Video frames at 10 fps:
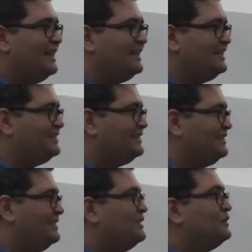
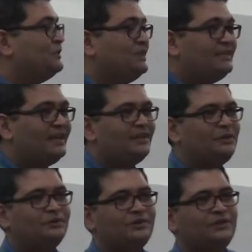engaged. So these are the
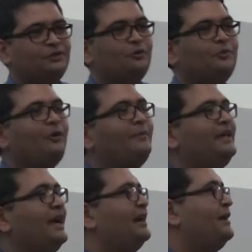users who probably
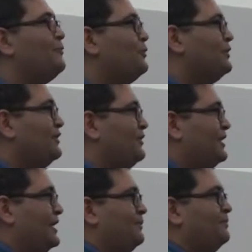had downloaded your
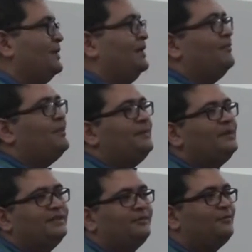game. Maybe
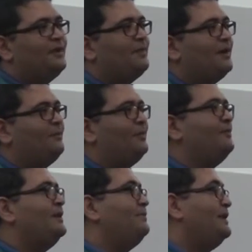some of them are
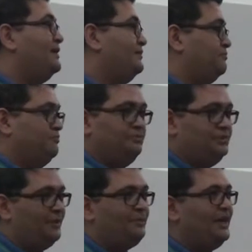probably playing
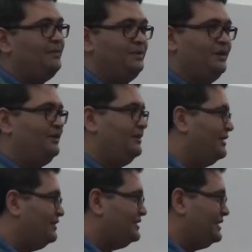some game here
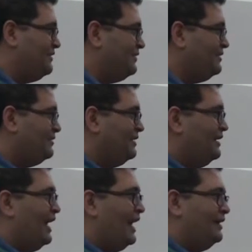in this event,
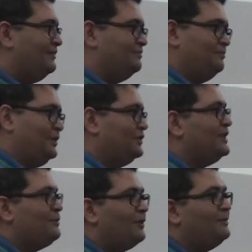and because
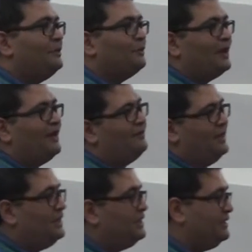they probably don't have
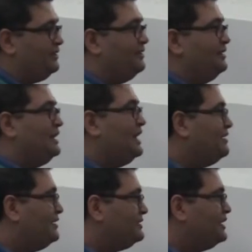anything
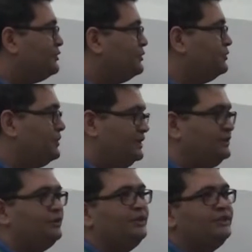interesting to do
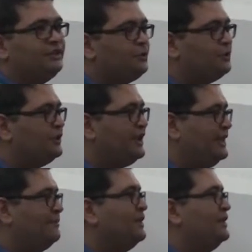else, so they'll just go to the
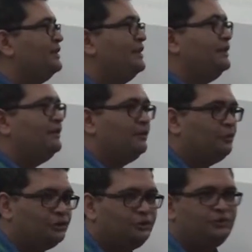game, they'll go through